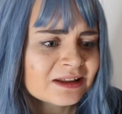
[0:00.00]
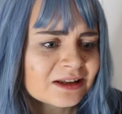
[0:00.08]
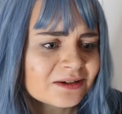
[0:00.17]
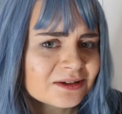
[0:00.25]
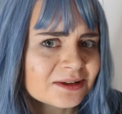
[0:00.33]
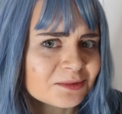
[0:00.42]

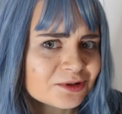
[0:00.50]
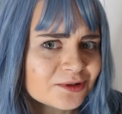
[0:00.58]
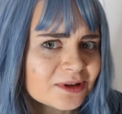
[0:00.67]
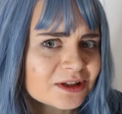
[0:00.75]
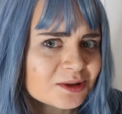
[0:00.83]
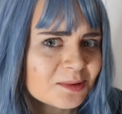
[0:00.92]
There are some
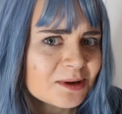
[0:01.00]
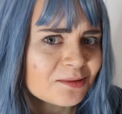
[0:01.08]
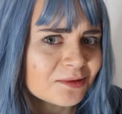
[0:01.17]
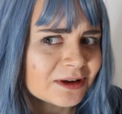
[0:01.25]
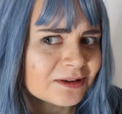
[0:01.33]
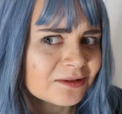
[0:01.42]
strange
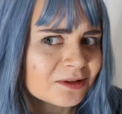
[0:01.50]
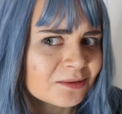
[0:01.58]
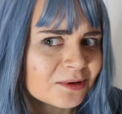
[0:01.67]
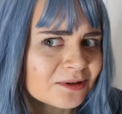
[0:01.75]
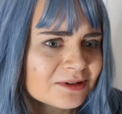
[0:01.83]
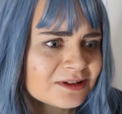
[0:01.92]
people out there in the
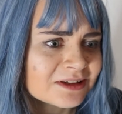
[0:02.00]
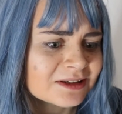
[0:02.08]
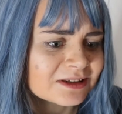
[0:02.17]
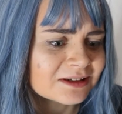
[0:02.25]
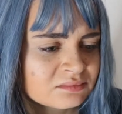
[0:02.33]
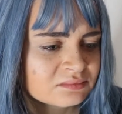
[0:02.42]
world, isn't
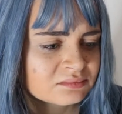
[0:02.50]
there?